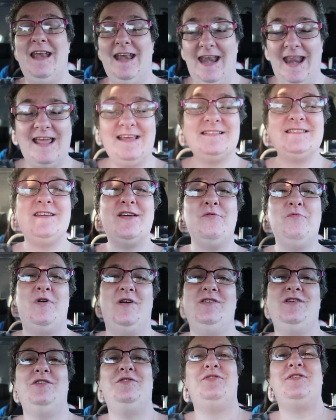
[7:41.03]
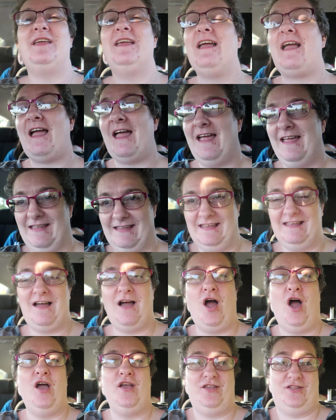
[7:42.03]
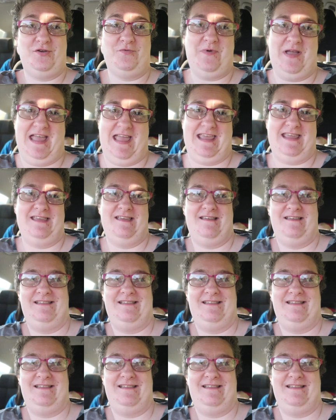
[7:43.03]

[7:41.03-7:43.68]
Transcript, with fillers: Let us know what you think either way